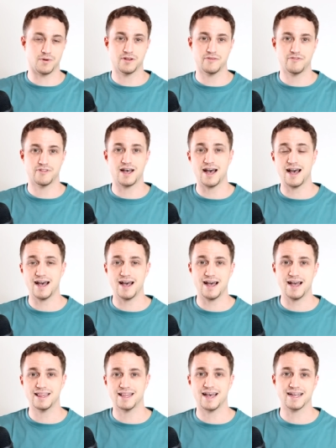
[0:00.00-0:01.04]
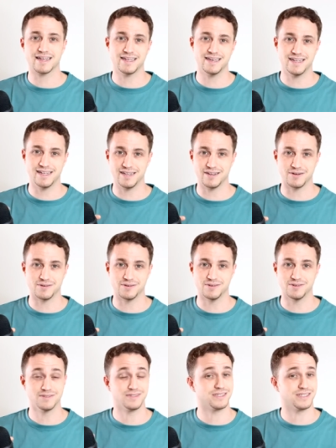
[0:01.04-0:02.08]
I want to fly like an
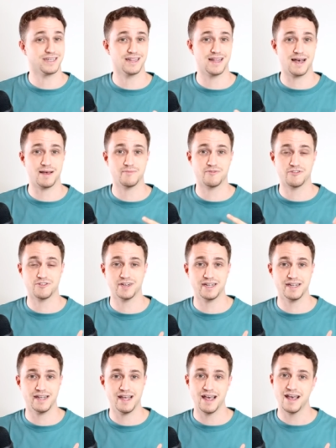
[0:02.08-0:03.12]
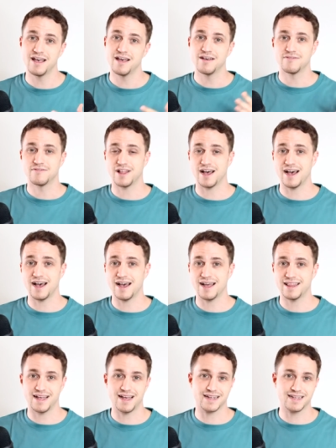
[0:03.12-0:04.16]
eagle till I'm free.
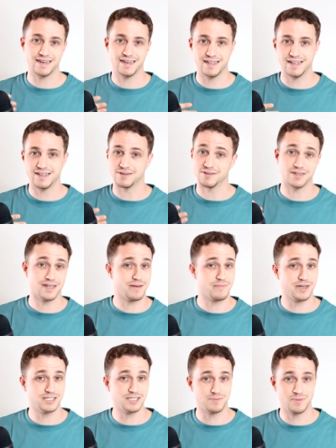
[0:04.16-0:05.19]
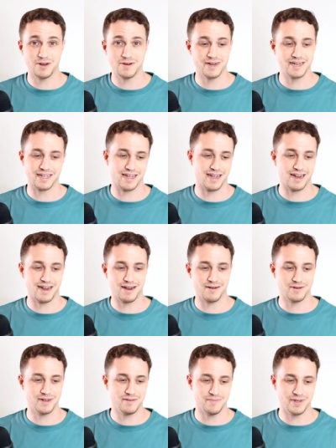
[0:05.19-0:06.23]
Fly like an eagle, let my spirit
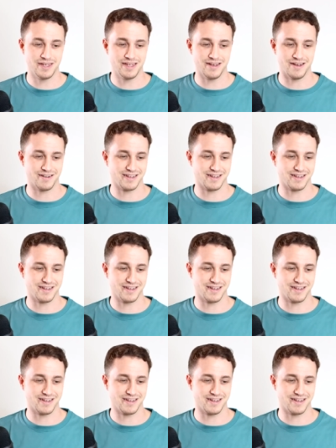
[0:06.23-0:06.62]
carry me.